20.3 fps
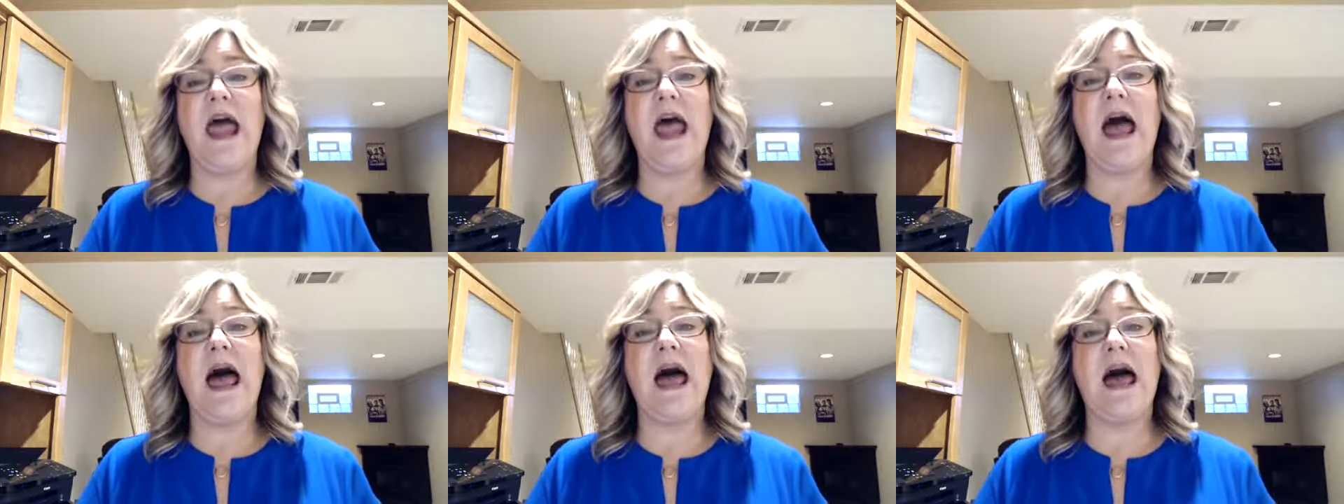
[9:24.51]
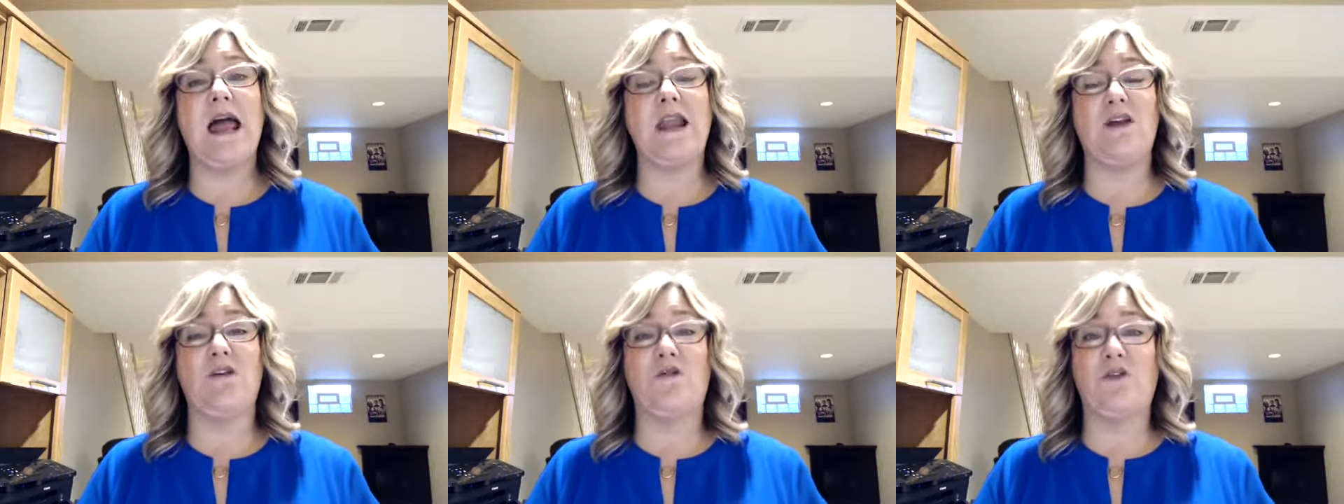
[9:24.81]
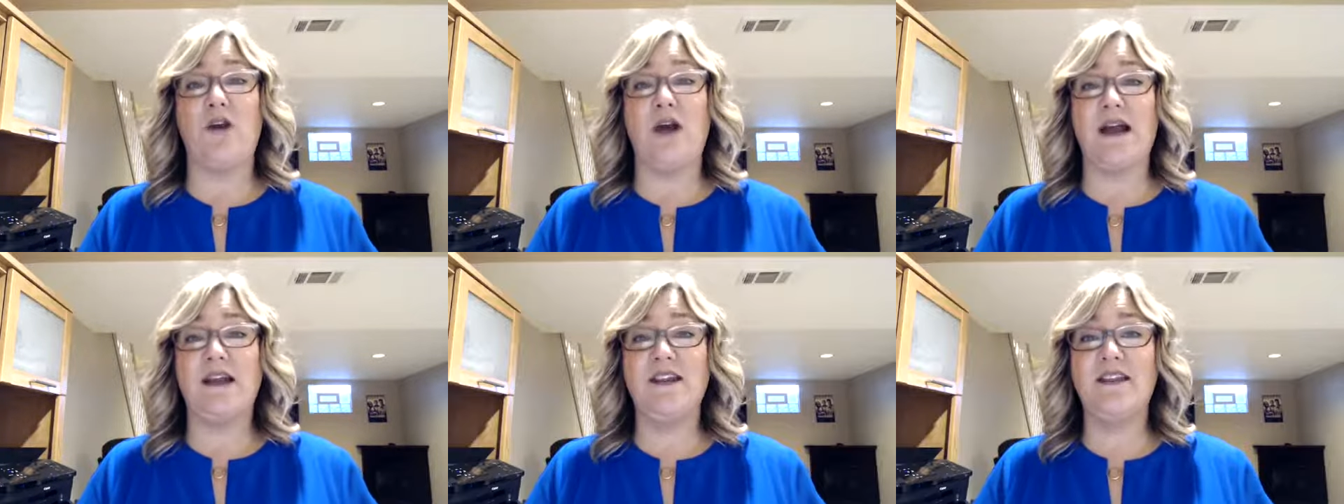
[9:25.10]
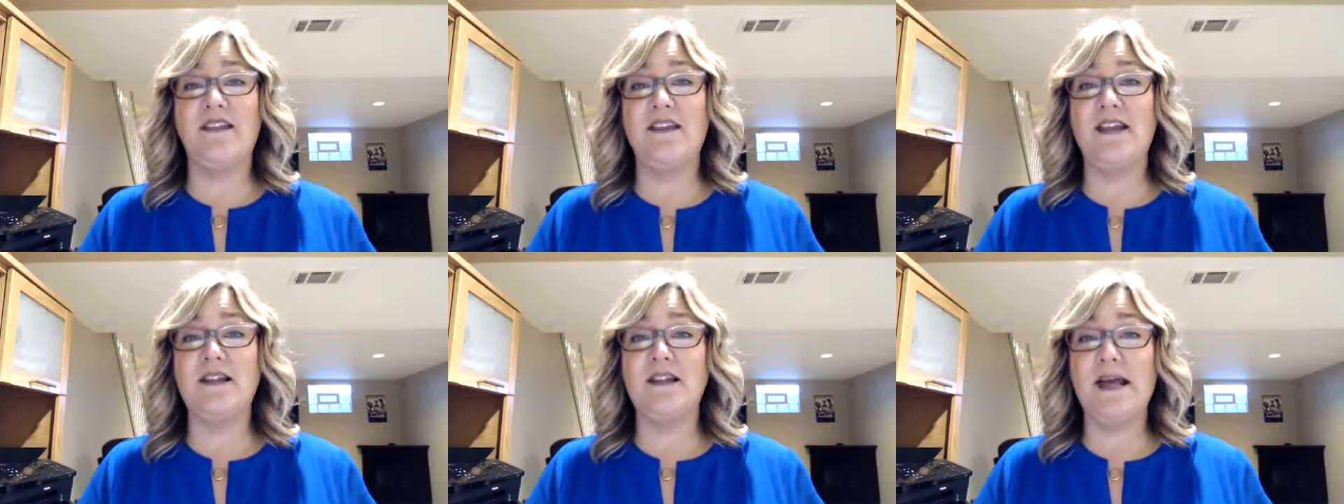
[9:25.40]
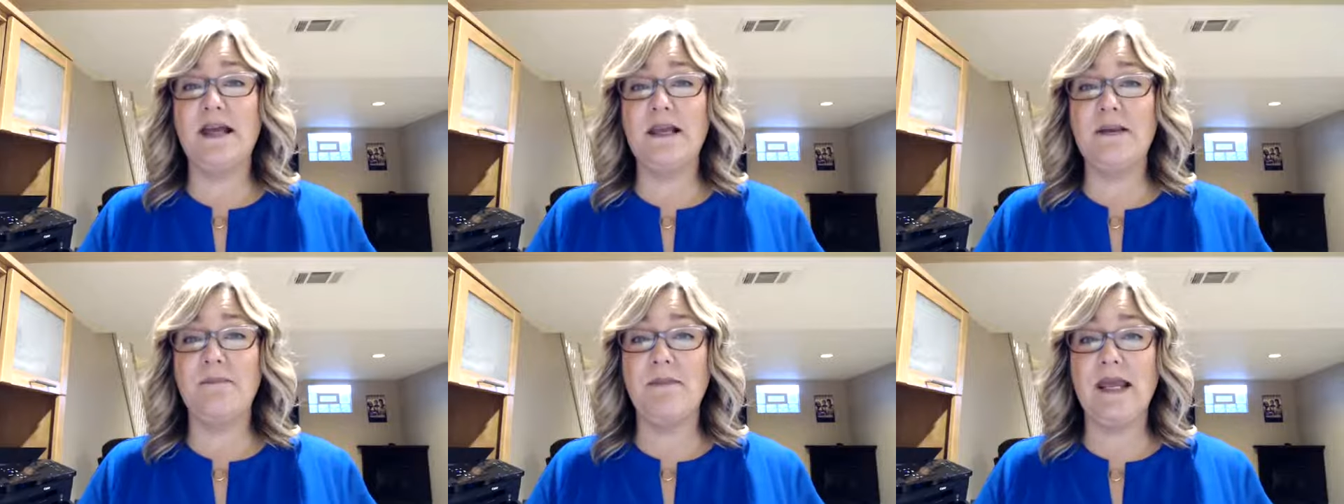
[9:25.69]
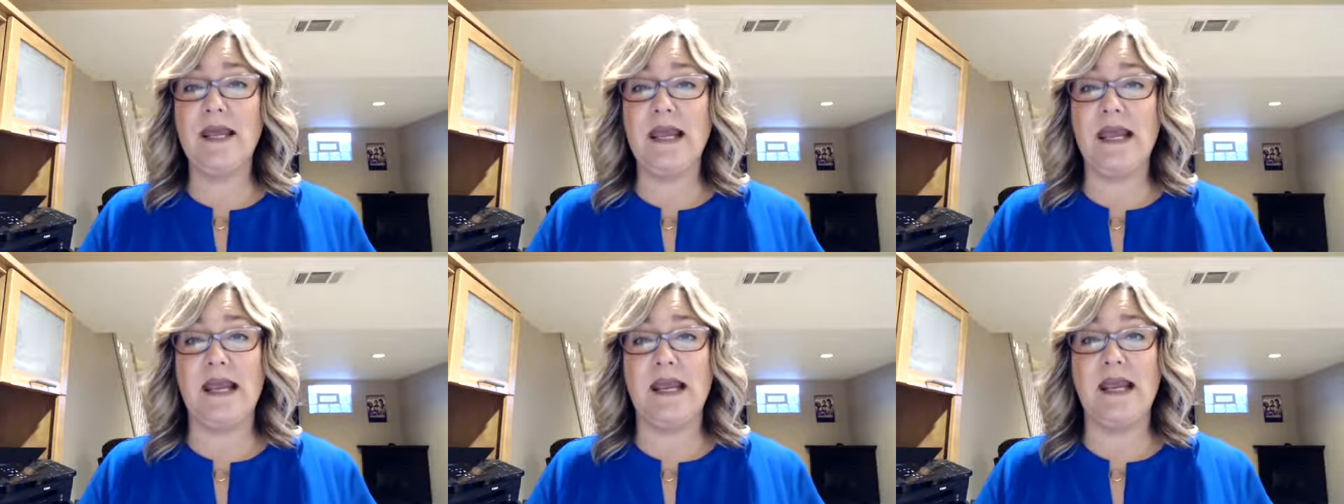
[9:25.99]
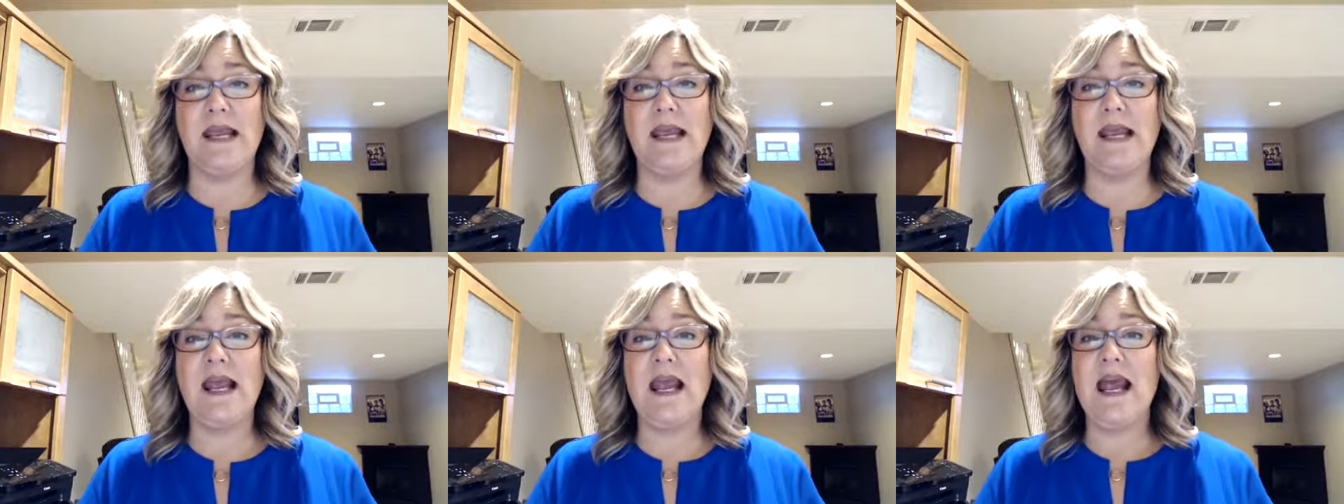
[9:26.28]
And if you're anything like me,